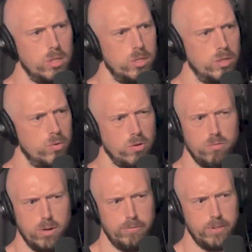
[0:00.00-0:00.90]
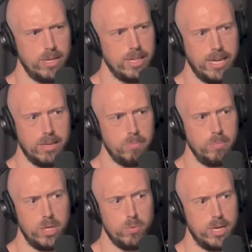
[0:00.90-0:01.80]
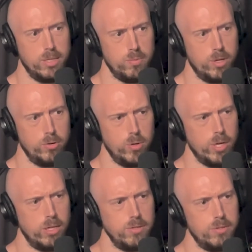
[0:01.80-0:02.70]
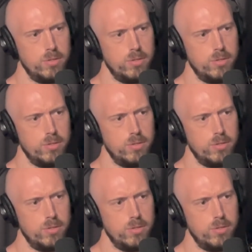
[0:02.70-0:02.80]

you were roughly like mid-20s when you were doing this?